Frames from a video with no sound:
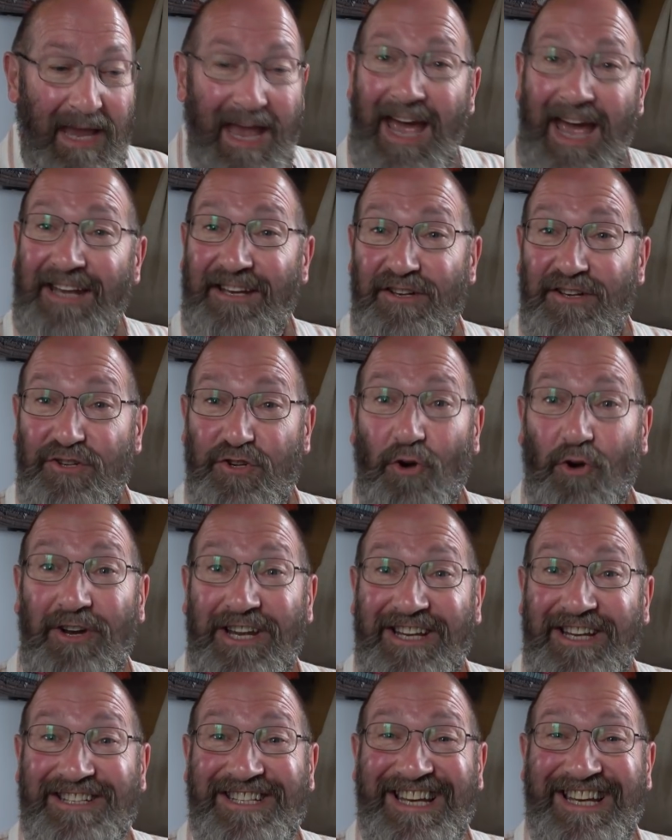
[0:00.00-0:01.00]
and enjoy
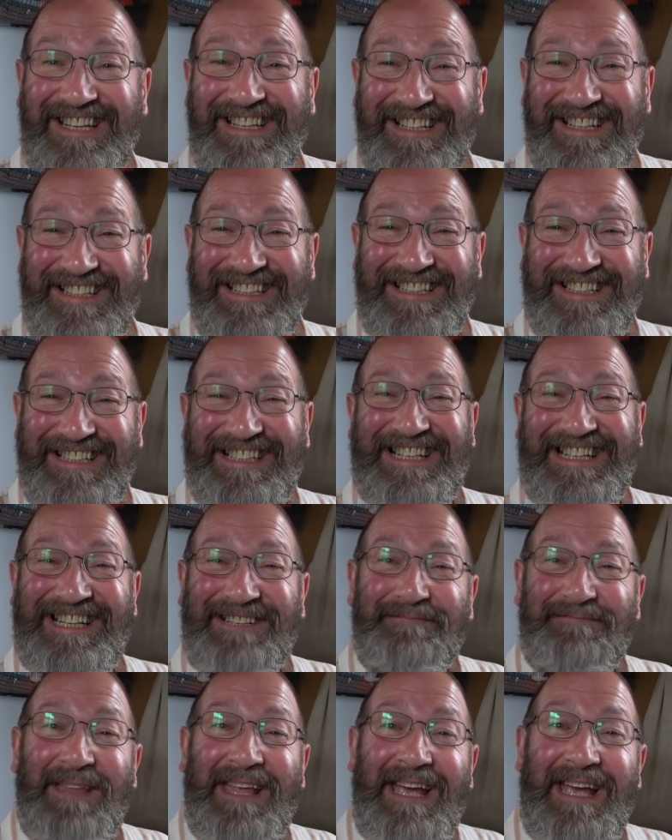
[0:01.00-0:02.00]
it.
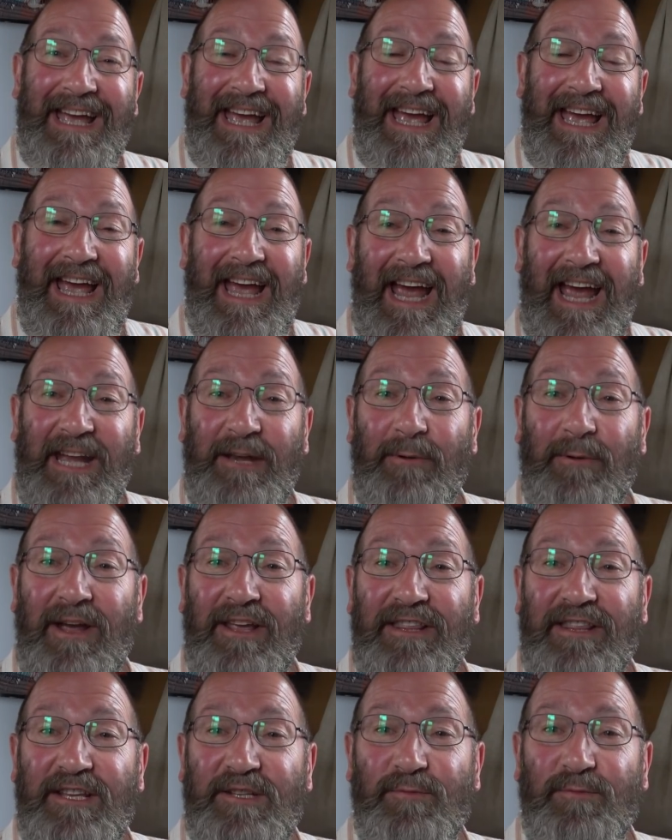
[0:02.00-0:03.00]

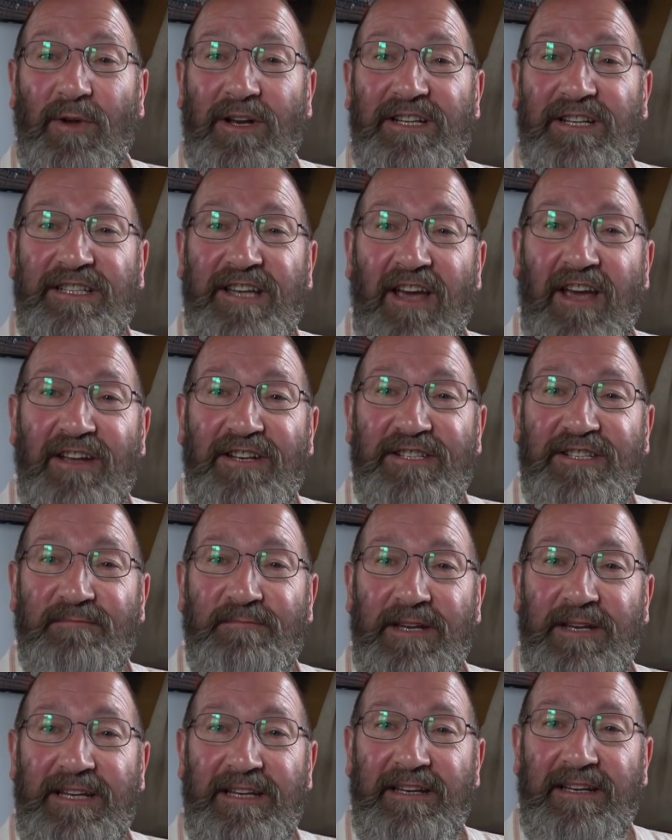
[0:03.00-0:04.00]
Anyway, this one is going to
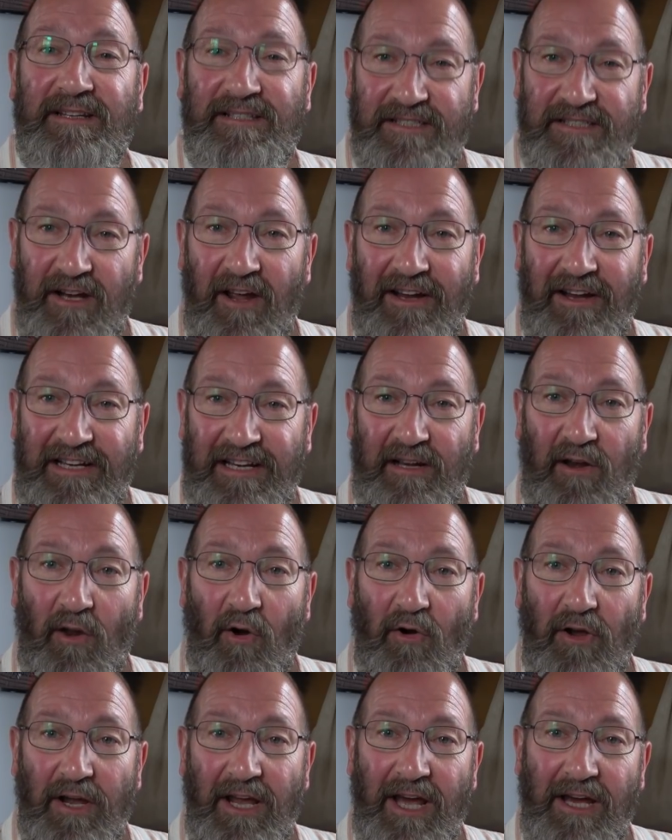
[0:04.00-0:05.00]
be slightly
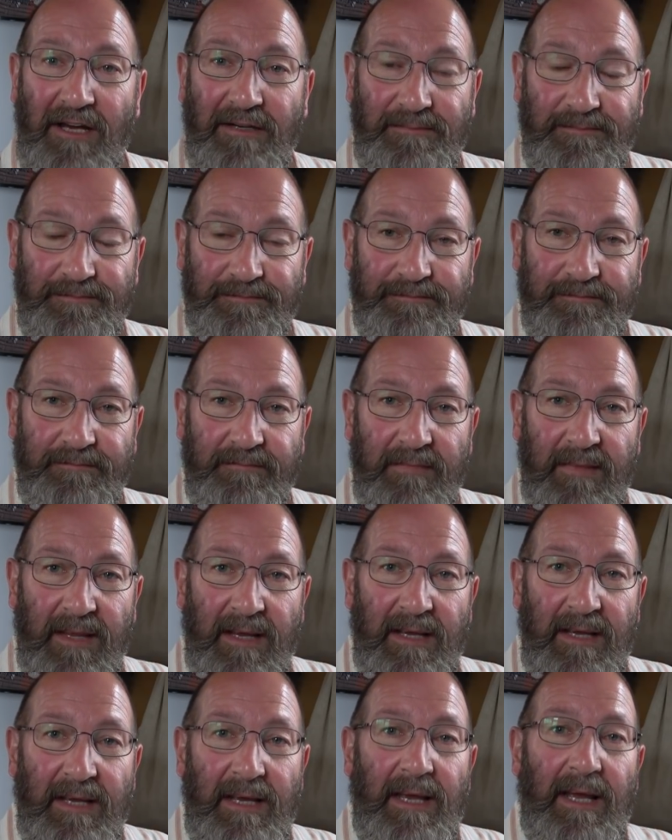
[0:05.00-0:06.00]
longer.
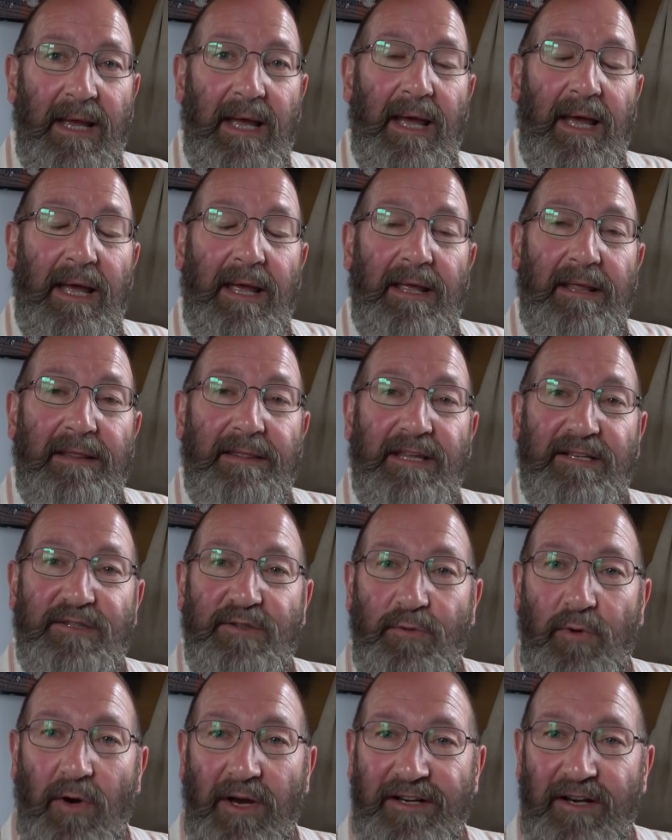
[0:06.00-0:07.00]
There's
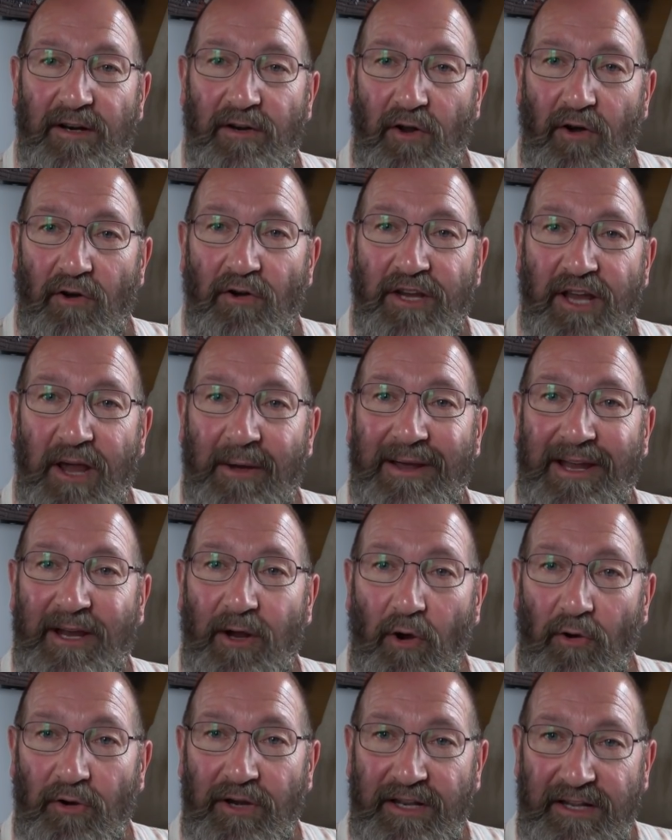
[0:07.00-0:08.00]
quite a lot going
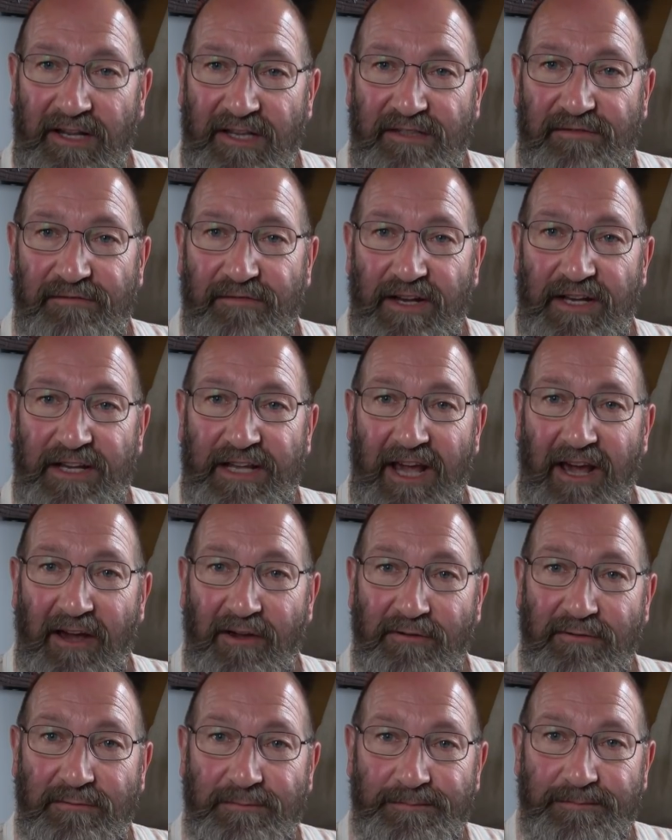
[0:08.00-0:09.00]
on in this
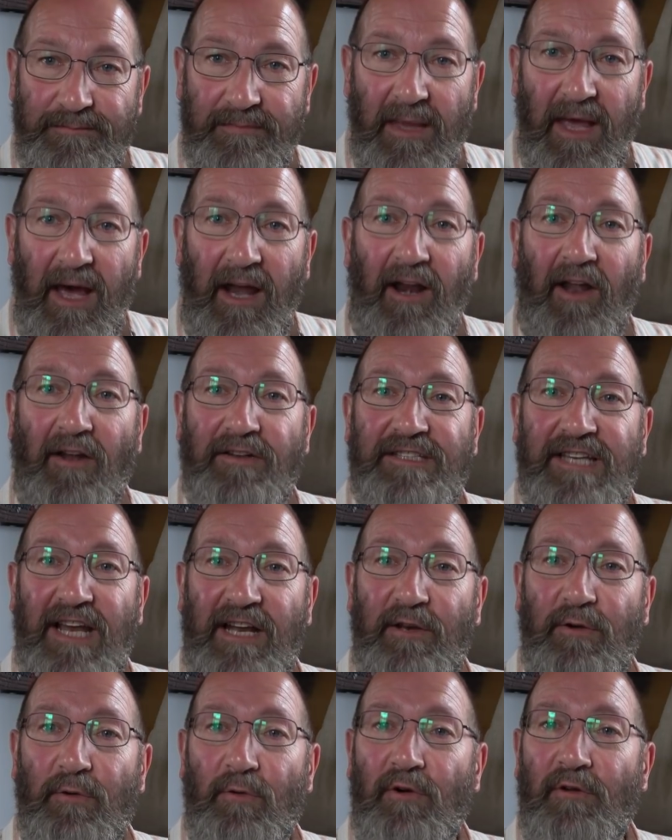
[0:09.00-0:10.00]
video, and I'll
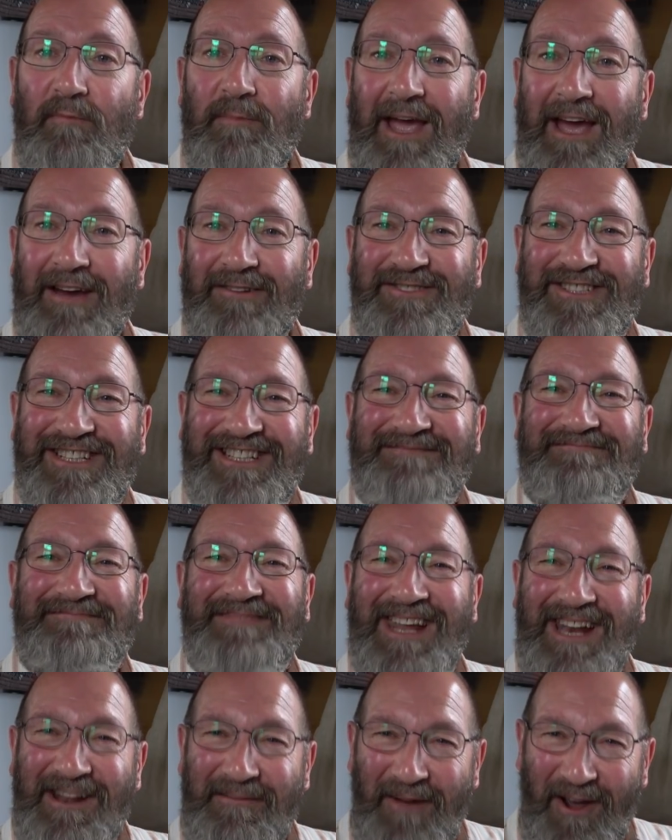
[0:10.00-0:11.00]
tell you all about it
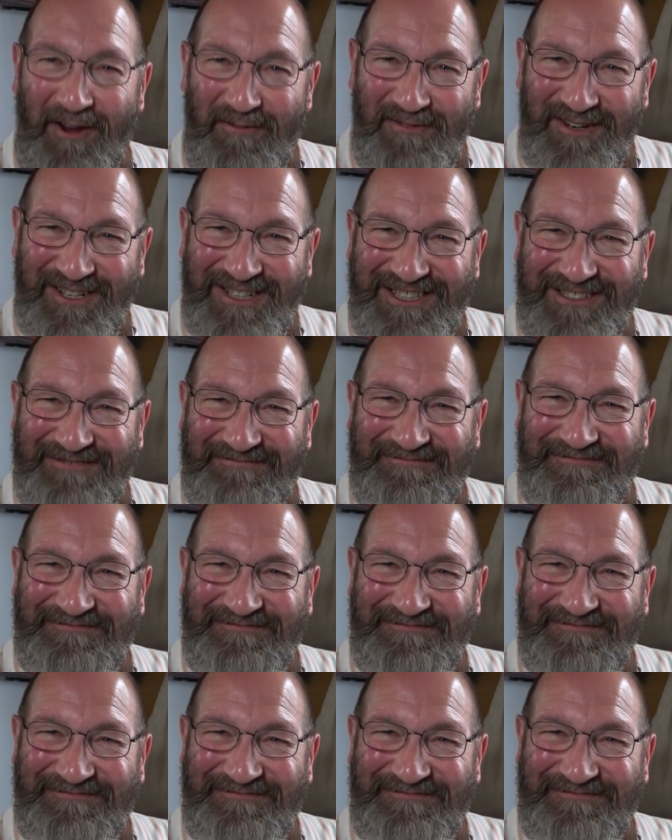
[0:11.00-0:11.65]
in a moment.